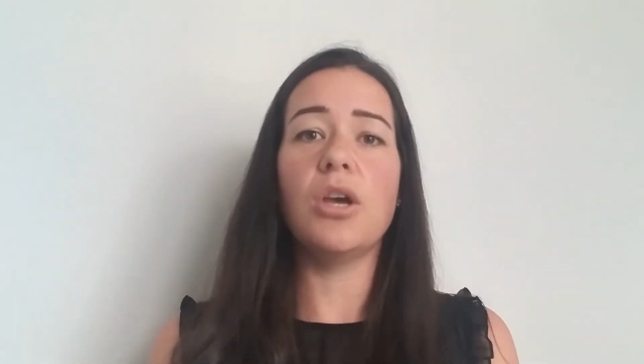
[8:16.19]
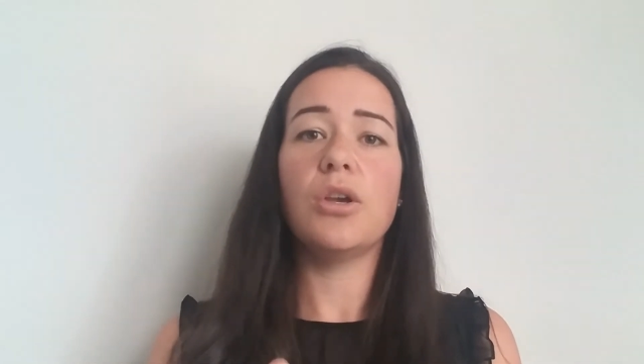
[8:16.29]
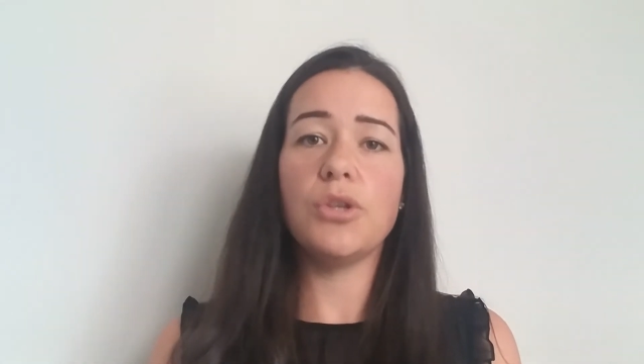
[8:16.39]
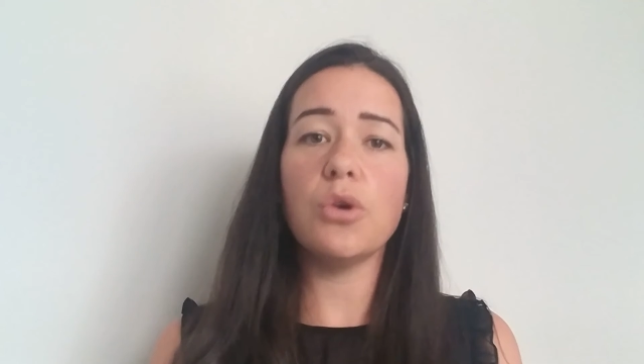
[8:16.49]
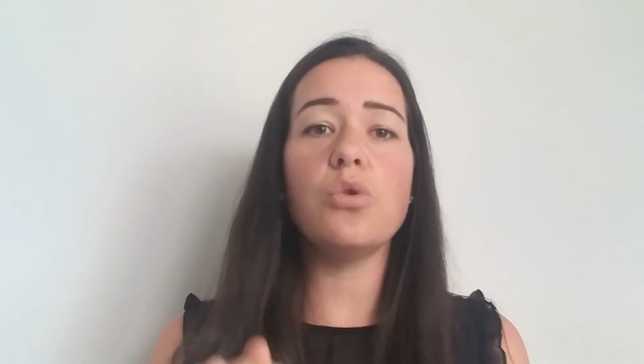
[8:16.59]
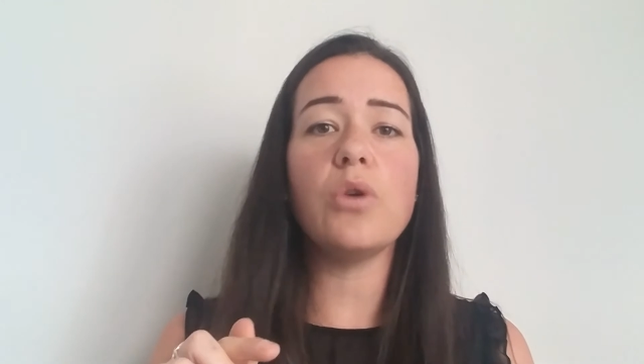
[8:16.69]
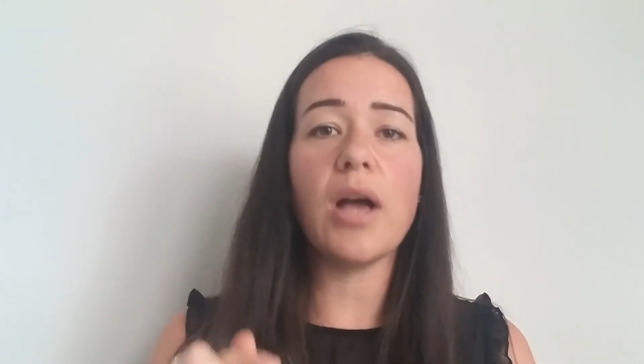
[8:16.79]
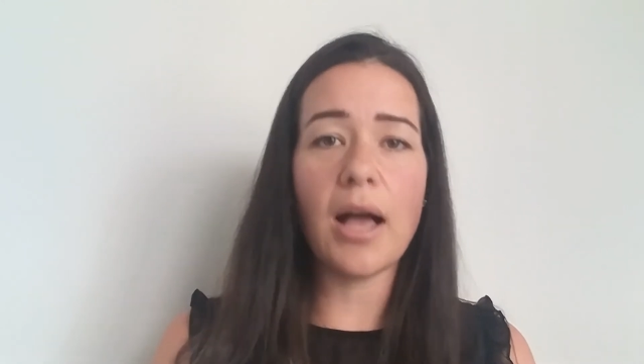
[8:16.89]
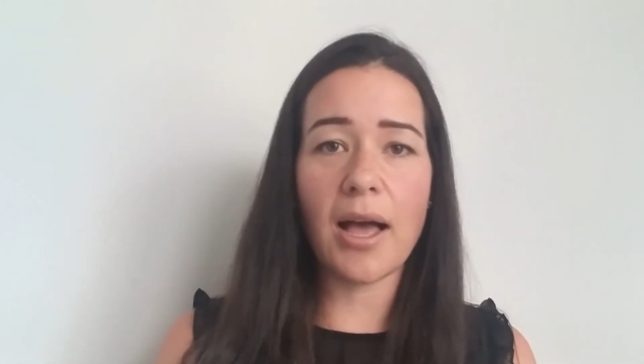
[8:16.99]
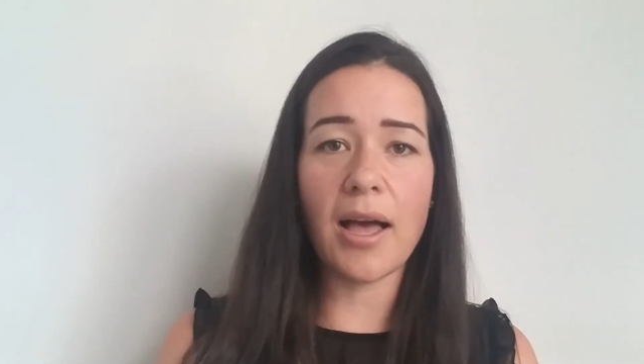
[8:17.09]
you
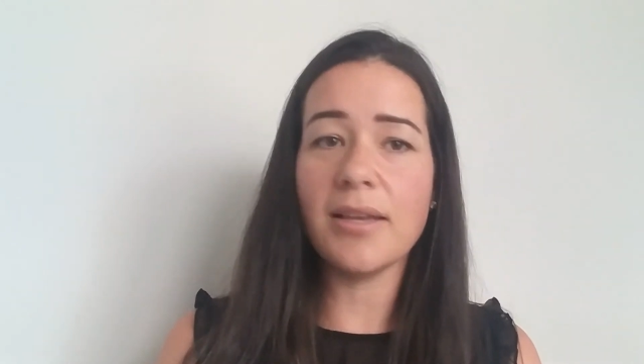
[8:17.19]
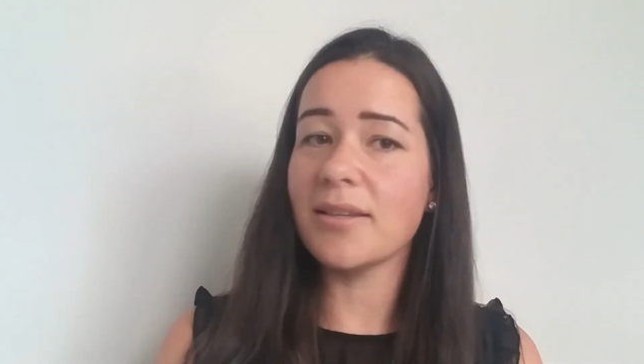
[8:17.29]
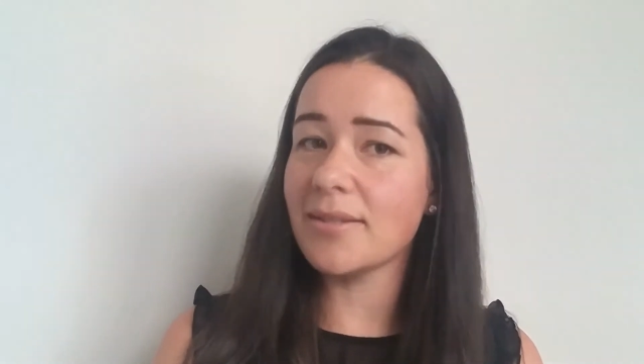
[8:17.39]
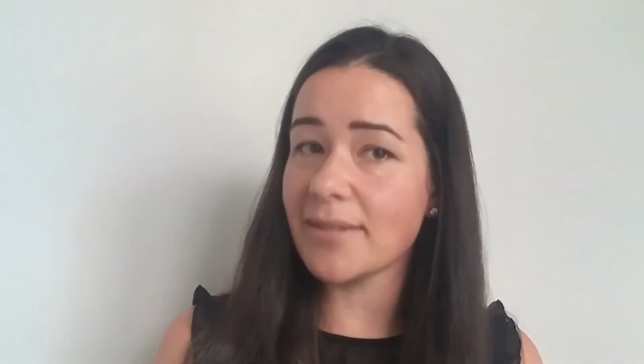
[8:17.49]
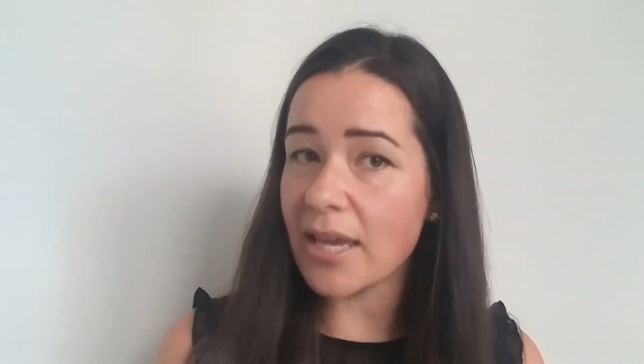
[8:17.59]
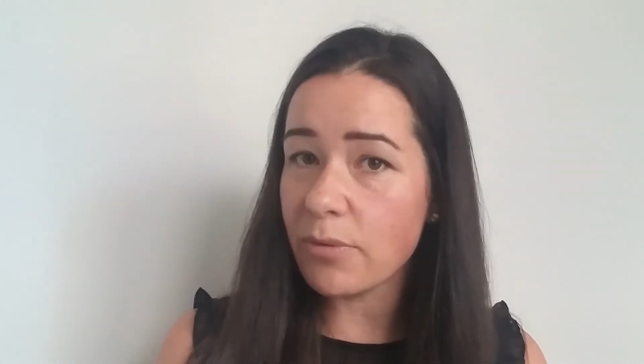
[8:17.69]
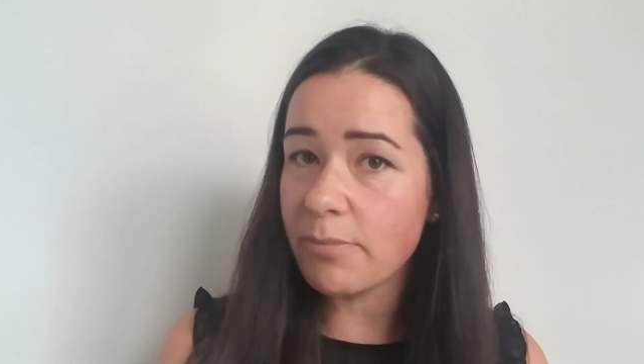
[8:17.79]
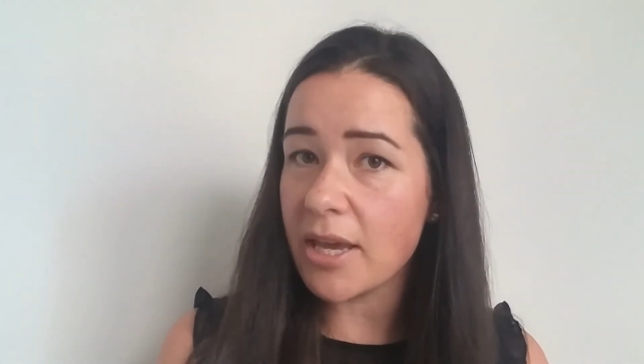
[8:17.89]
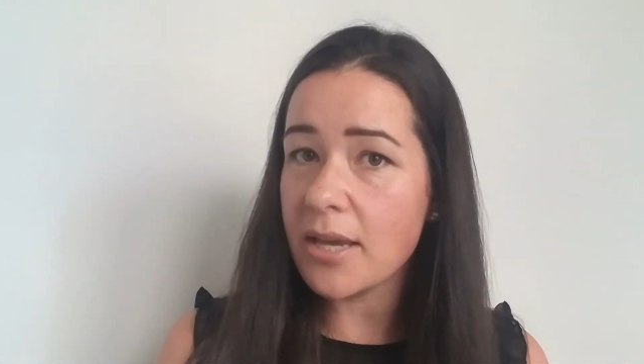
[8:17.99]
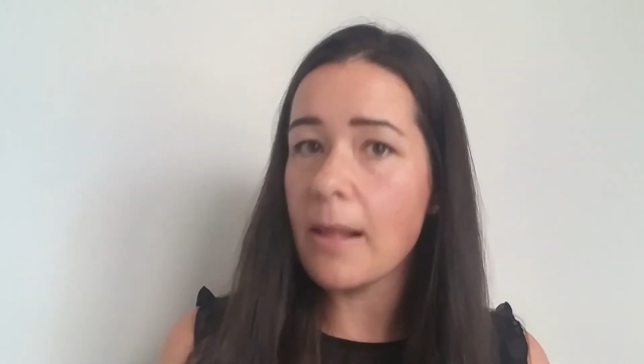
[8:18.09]
are, say it with
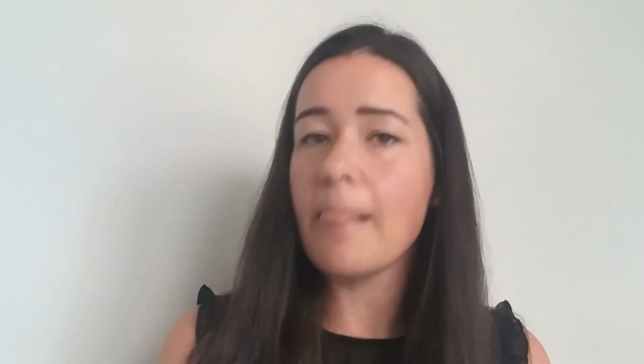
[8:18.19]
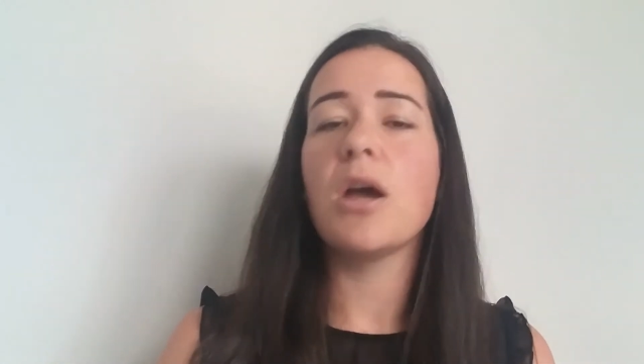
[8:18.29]
me,